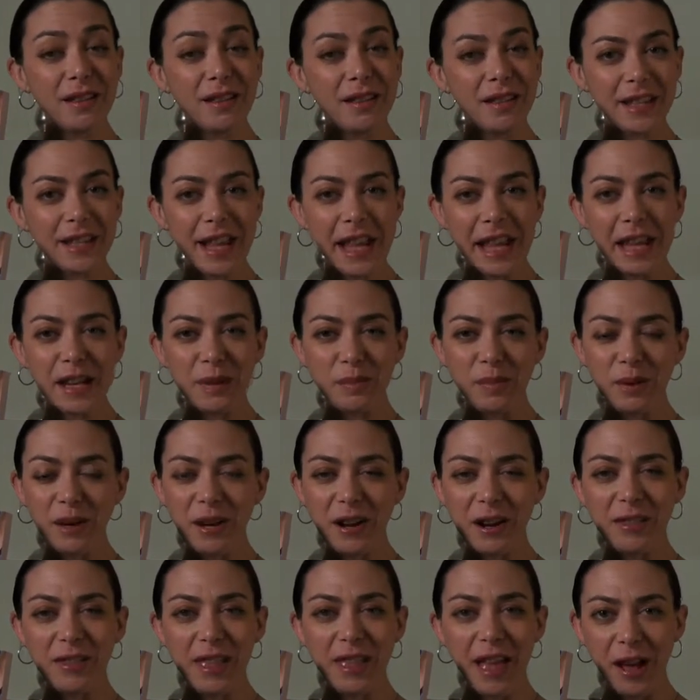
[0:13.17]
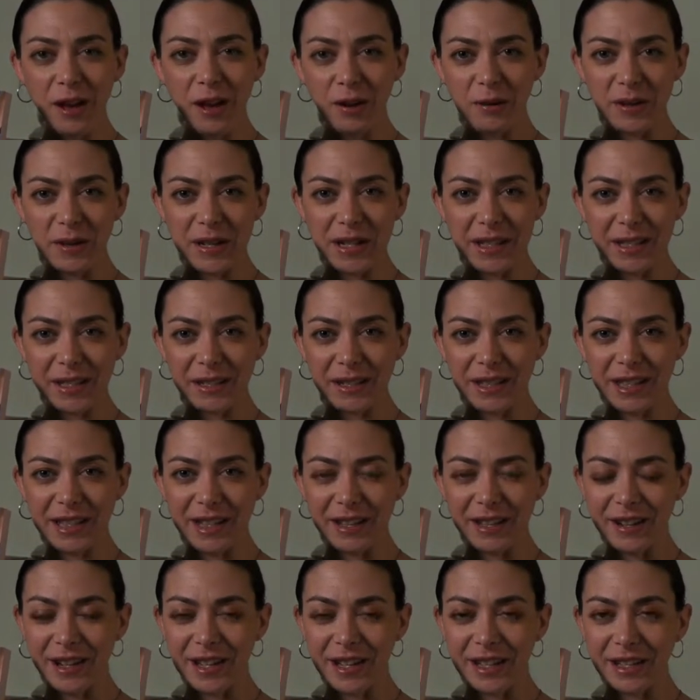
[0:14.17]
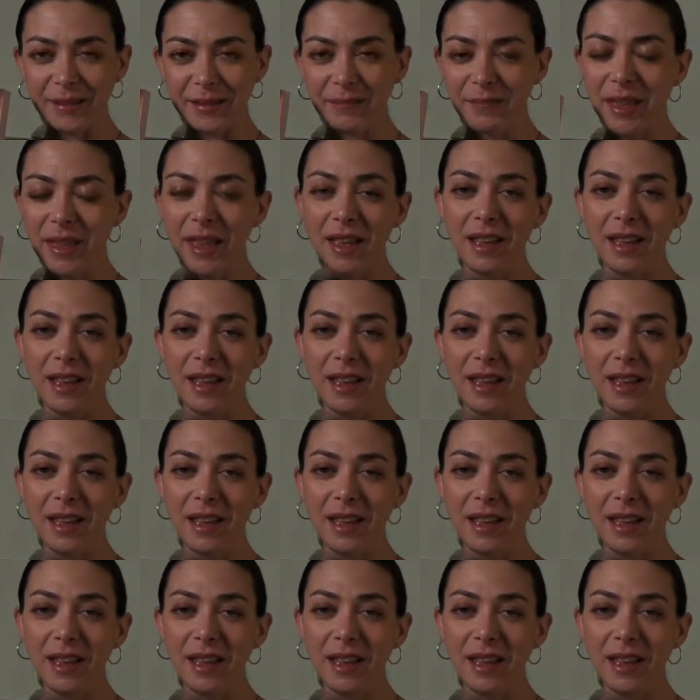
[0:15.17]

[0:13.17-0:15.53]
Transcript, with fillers: the second book in the Hellraiser series.